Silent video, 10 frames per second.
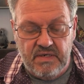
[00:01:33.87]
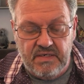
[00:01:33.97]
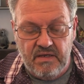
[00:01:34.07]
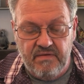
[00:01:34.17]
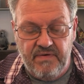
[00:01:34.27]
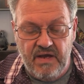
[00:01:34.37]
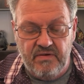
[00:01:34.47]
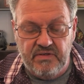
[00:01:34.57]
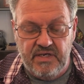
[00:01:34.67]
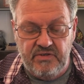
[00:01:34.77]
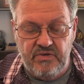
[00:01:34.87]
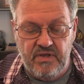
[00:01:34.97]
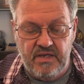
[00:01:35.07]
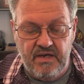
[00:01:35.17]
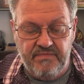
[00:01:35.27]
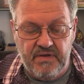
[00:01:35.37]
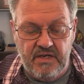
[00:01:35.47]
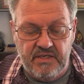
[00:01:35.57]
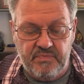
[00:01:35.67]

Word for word: until the Father sends you the gift that he's